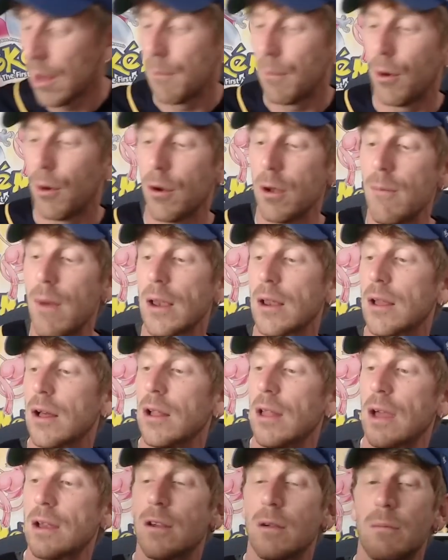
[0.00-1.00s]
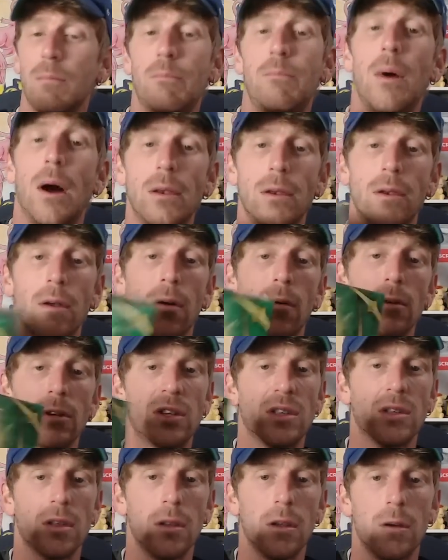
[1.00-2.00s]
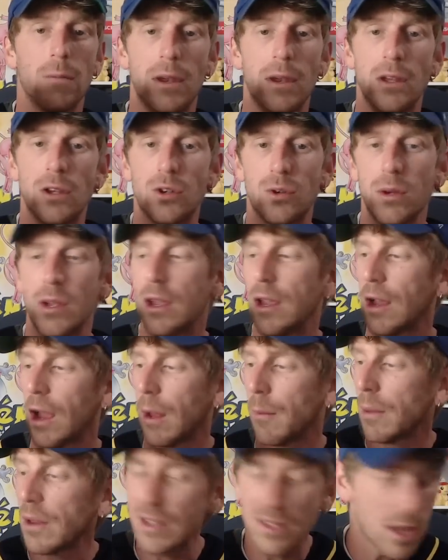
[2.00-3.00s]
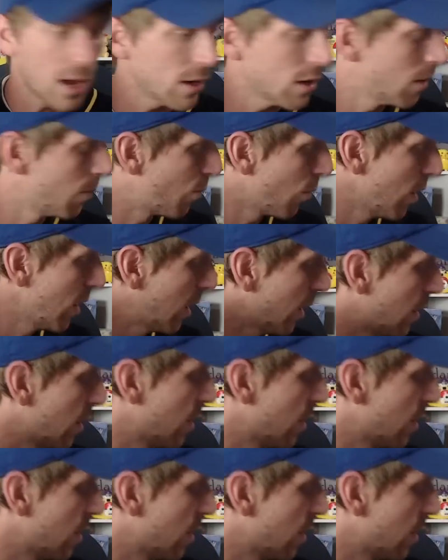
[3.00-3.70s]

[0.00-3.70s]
Pokemon Collector Bundle, which is a little bit intriguing. I'm excited to break into